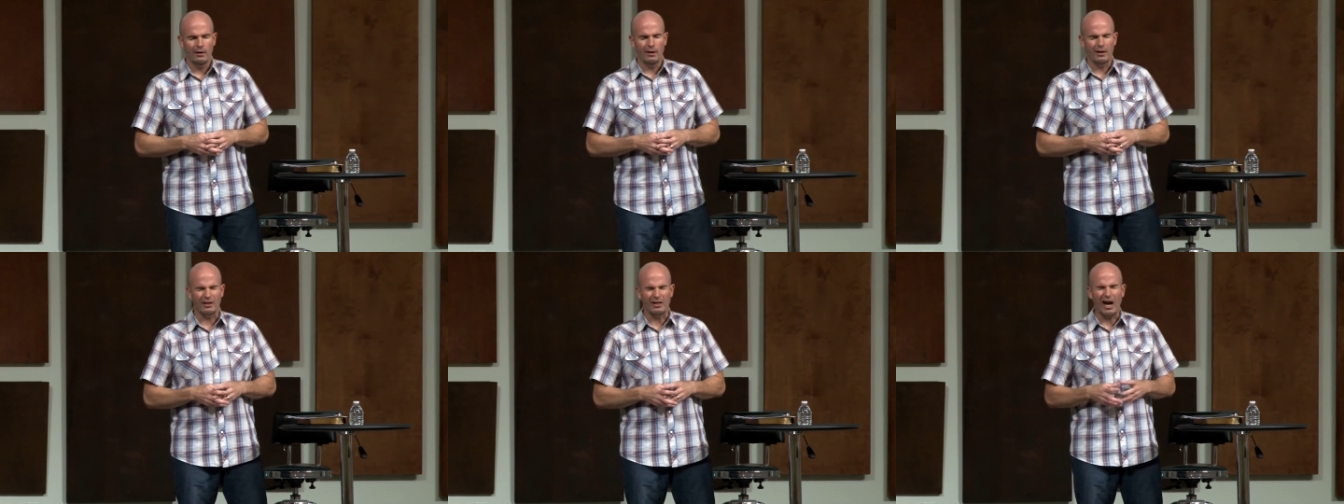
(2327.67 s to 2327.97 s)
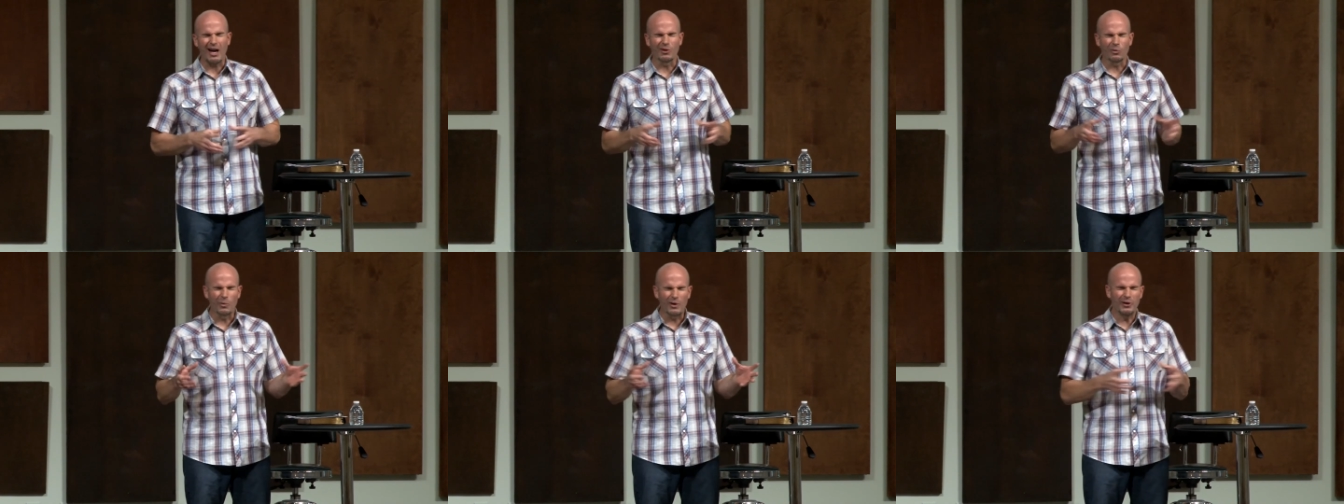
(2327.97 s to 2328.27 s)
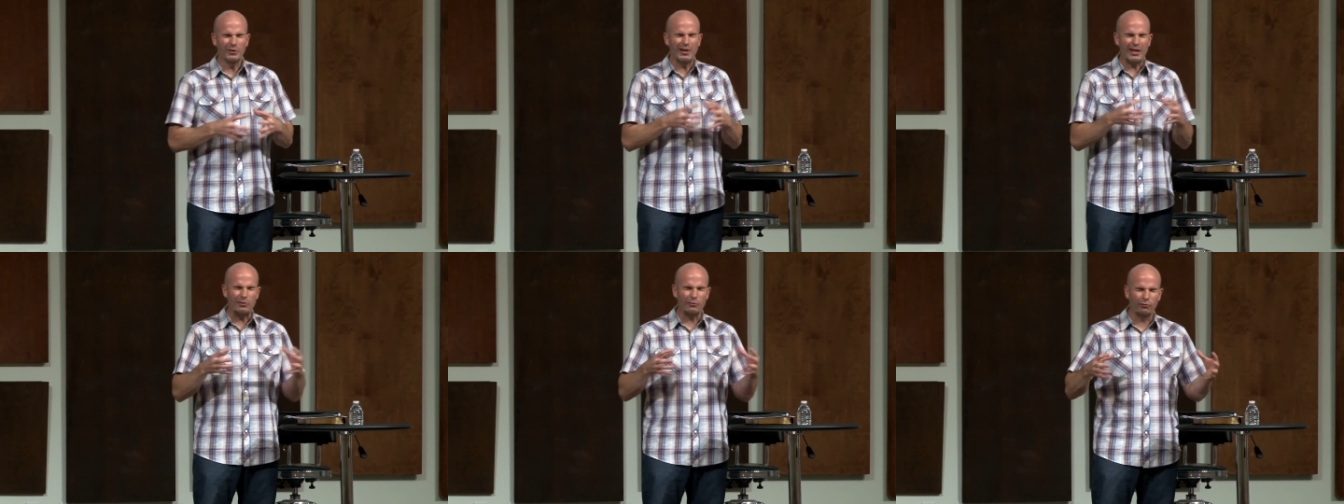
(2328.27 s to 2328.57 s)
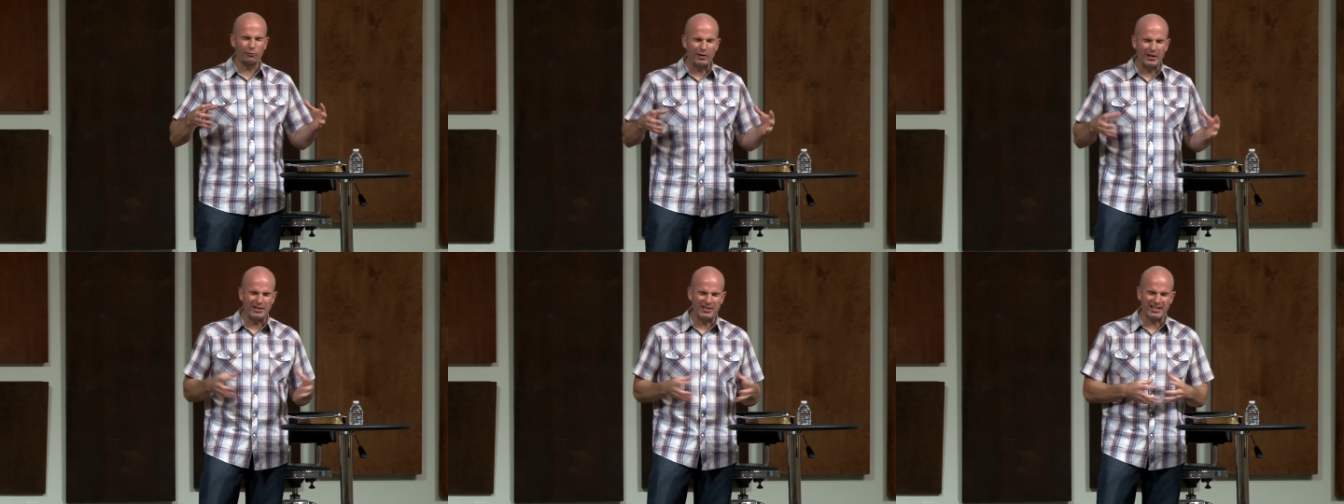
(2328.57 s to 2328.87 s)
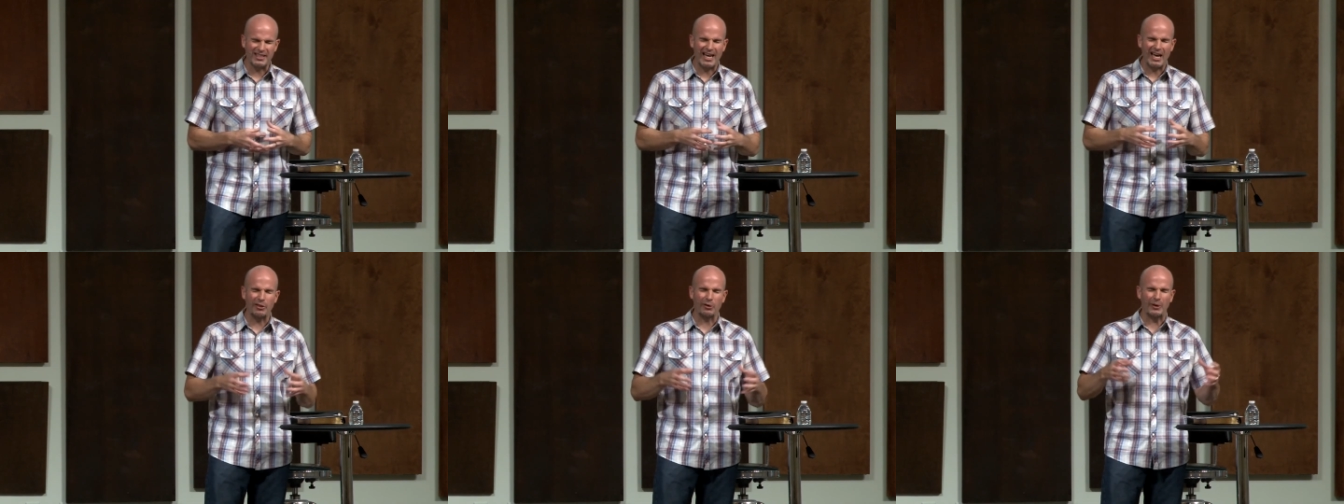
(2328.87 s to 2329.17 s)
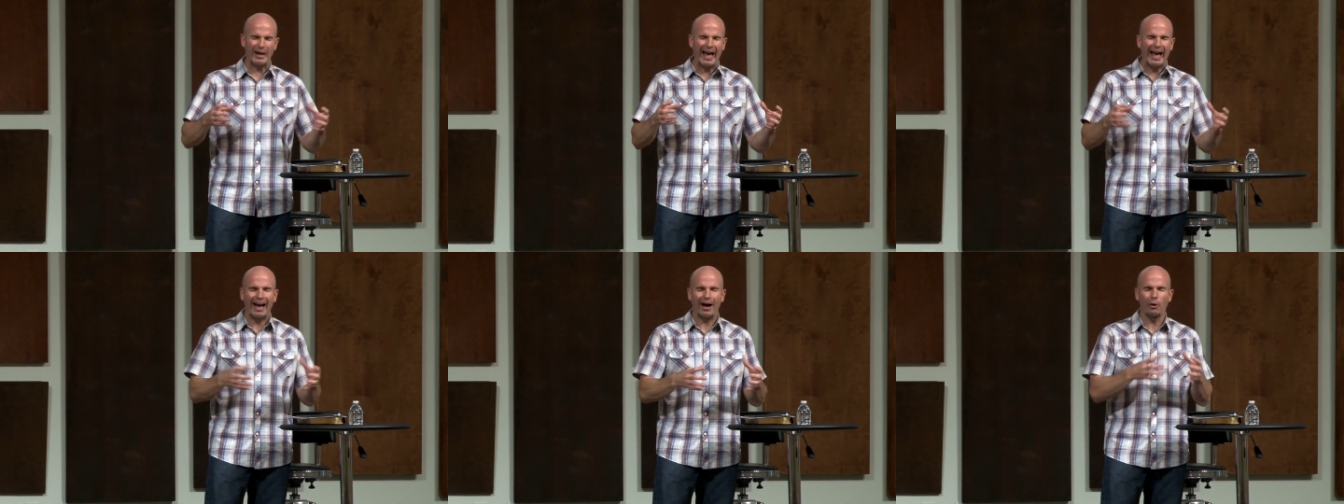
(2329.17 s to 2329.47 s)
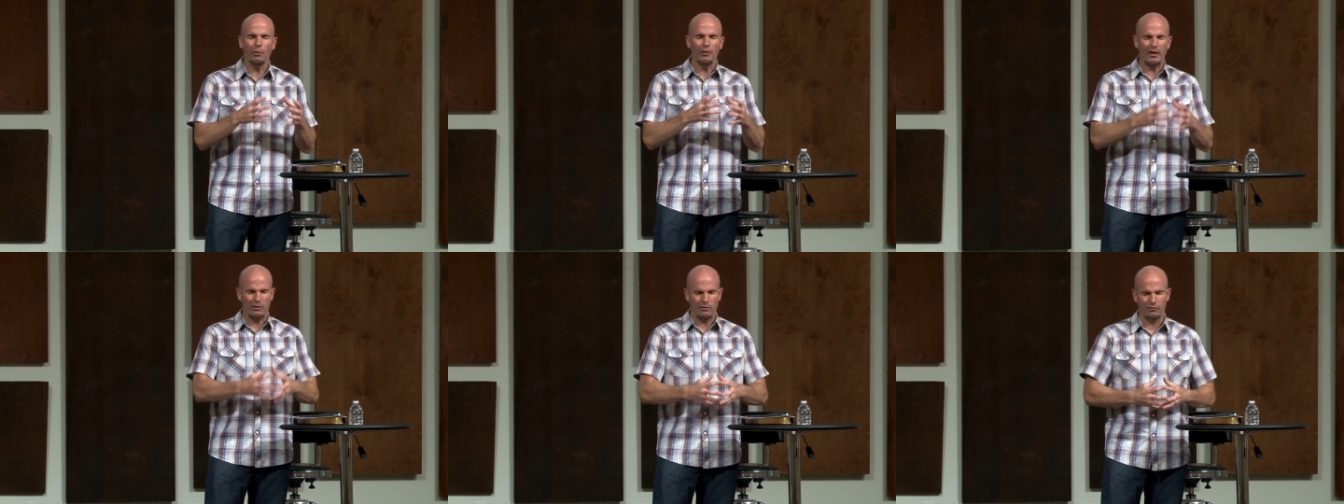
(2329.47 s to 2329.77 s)
and God, where they fit together and
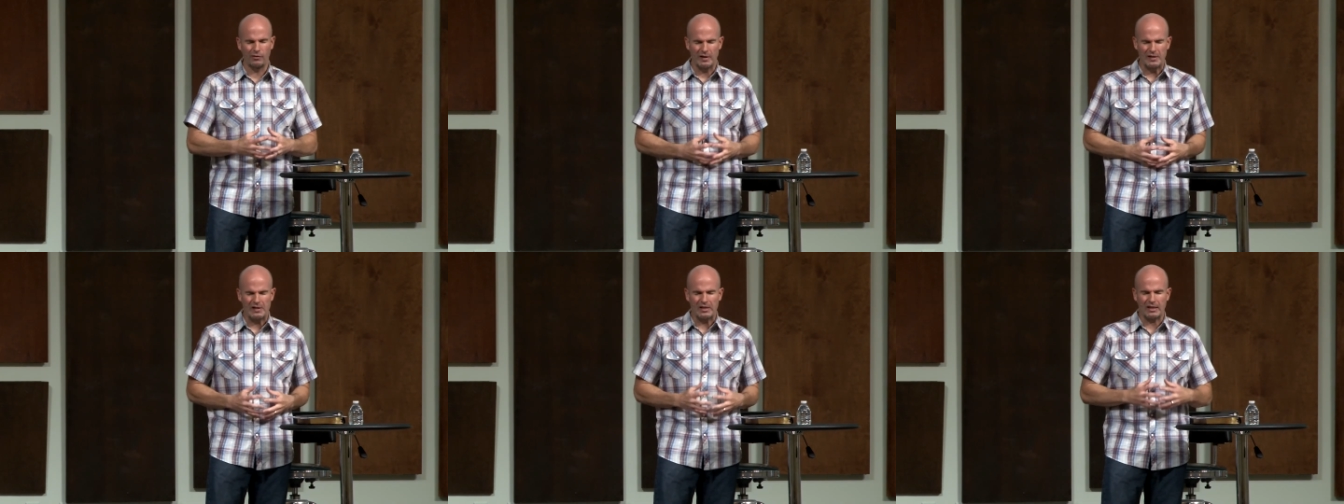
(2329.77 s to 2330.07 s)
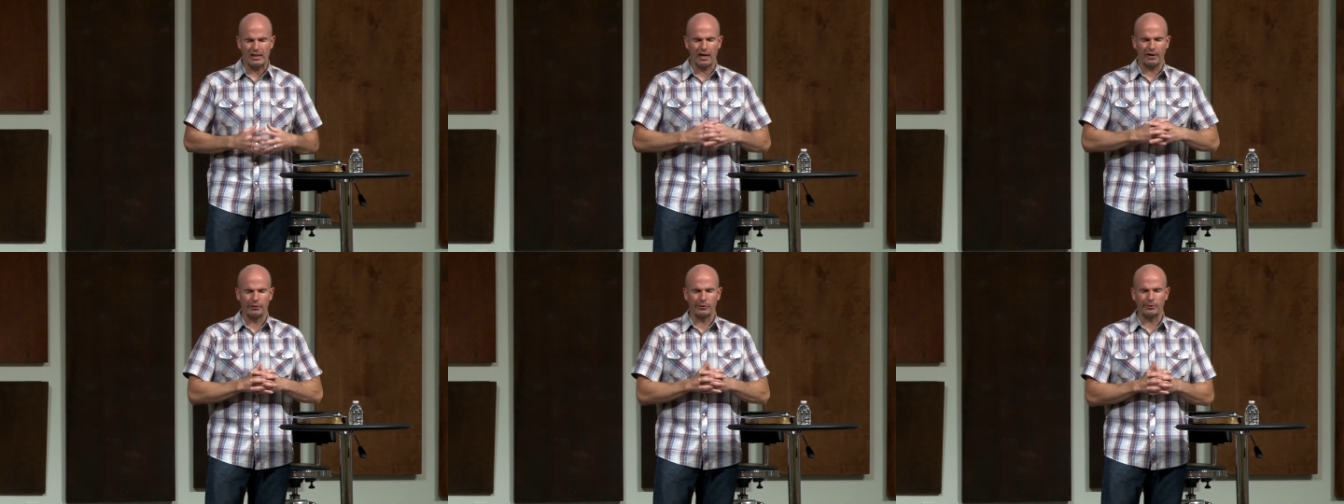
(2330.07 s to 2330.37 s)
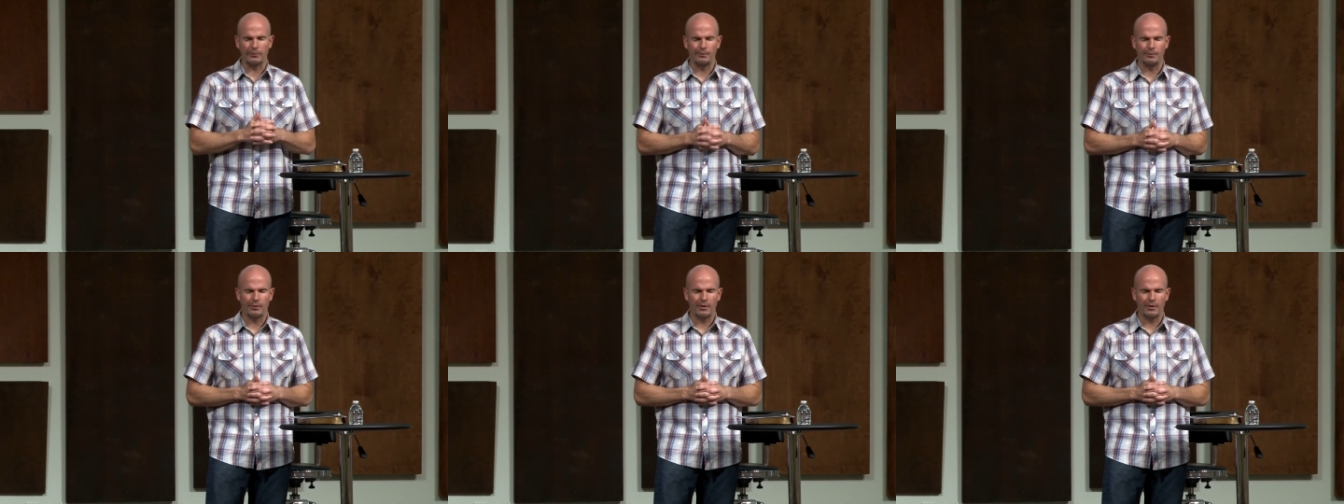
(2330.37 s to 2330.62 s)
how they fit together.